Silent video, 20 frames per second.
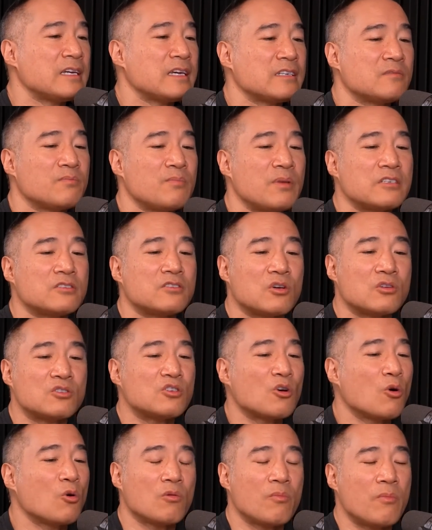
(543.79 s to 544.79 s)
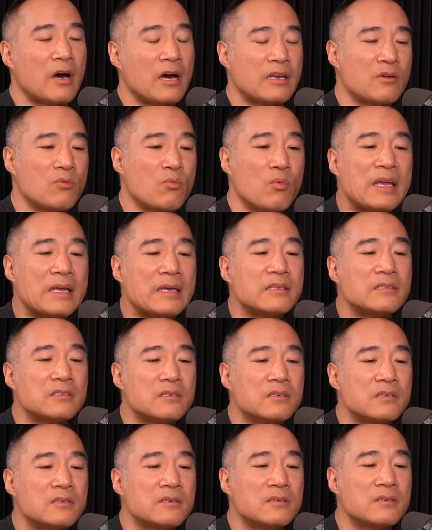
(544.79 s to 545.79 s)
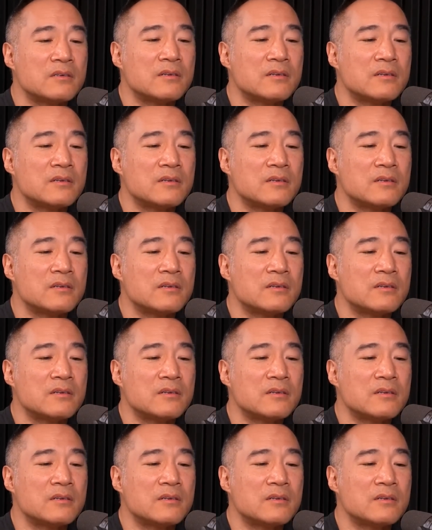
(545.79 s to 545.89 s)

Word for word: intakes based on total body weight,